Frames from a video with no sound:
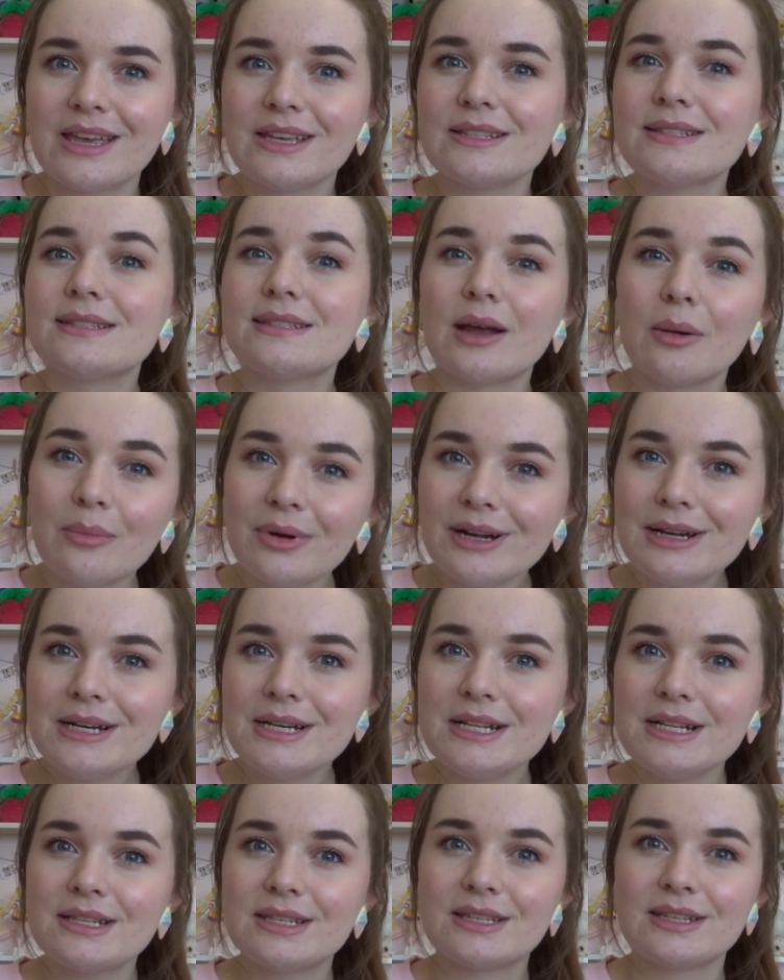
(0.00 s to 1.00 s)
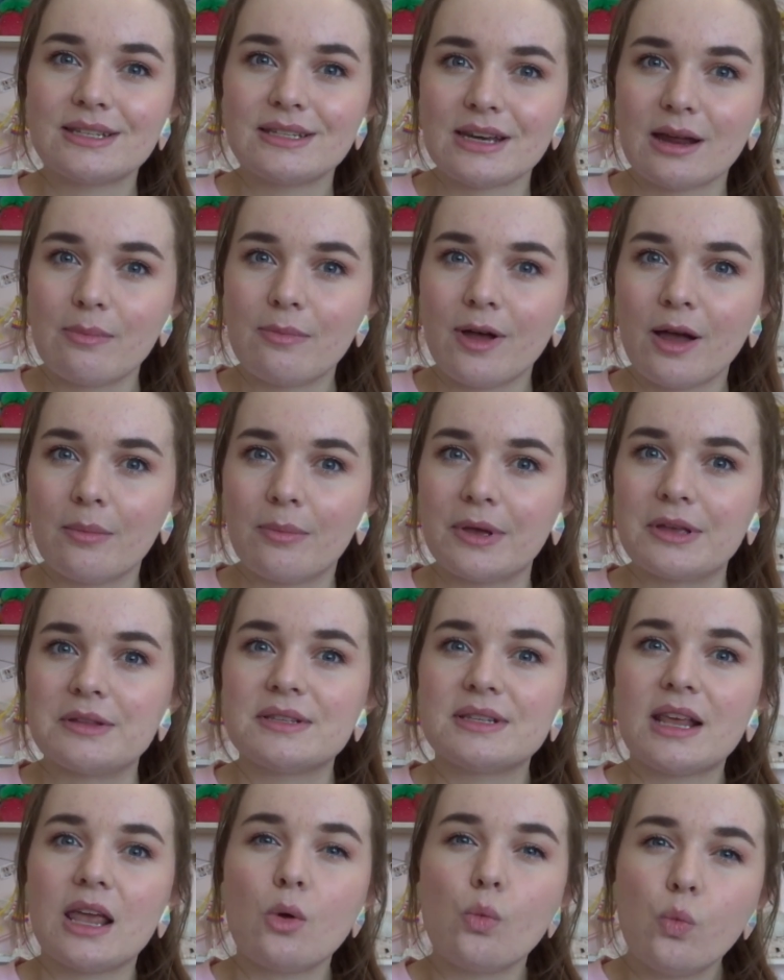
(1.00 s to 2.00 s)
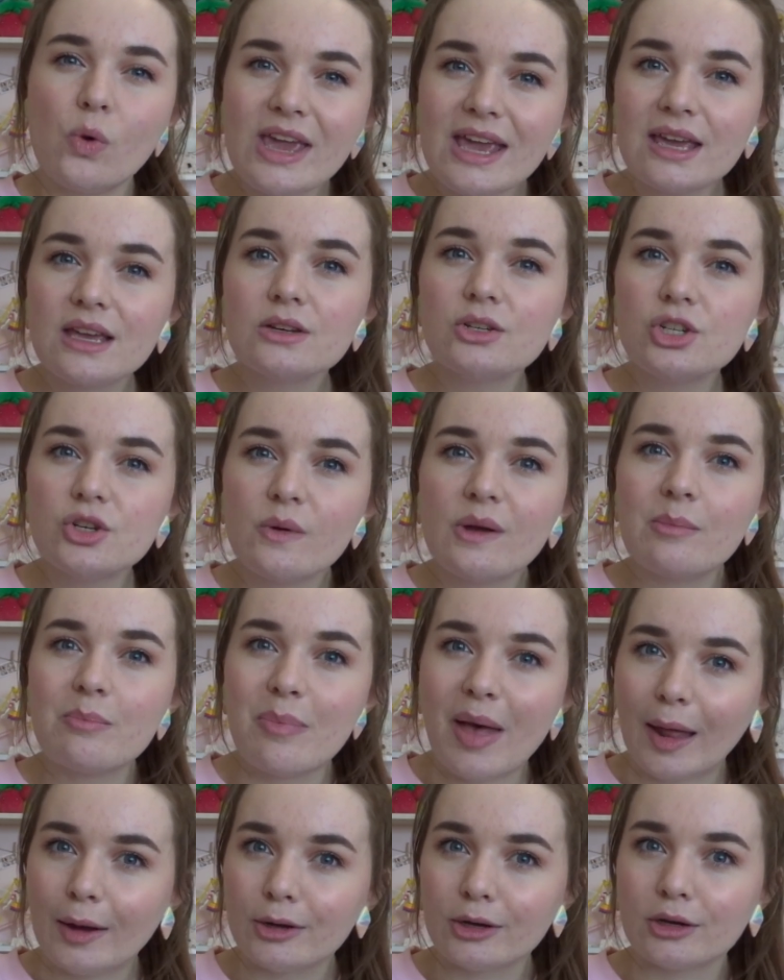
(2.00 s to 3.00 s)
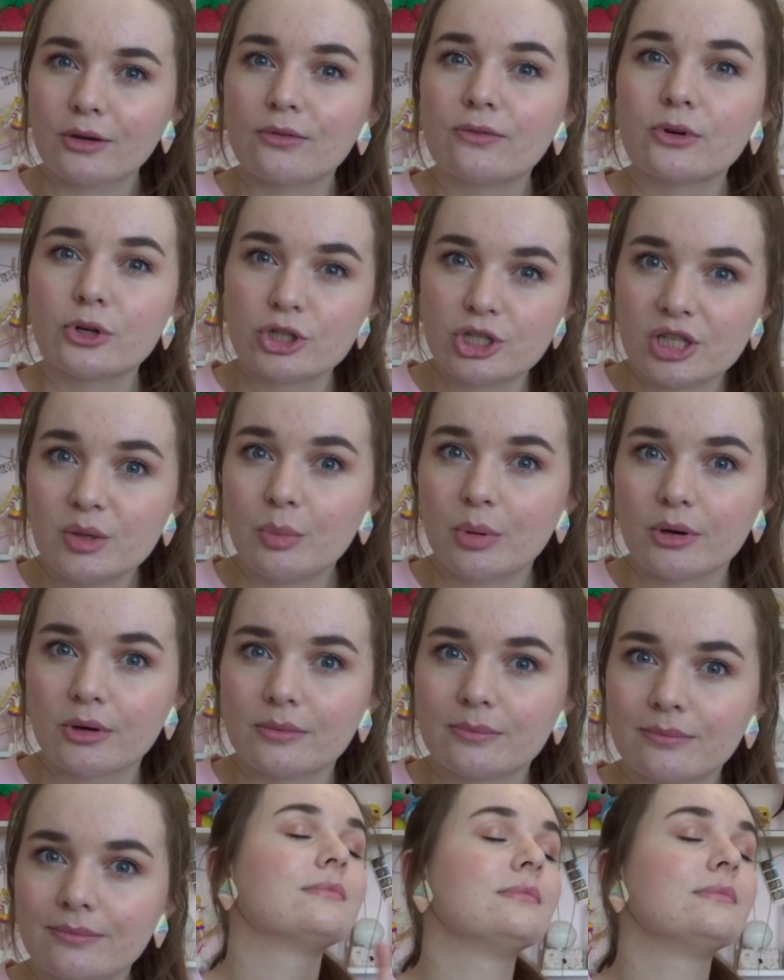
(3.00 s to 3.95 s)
Somebody needs to step up and say, we can do it better for cheaper.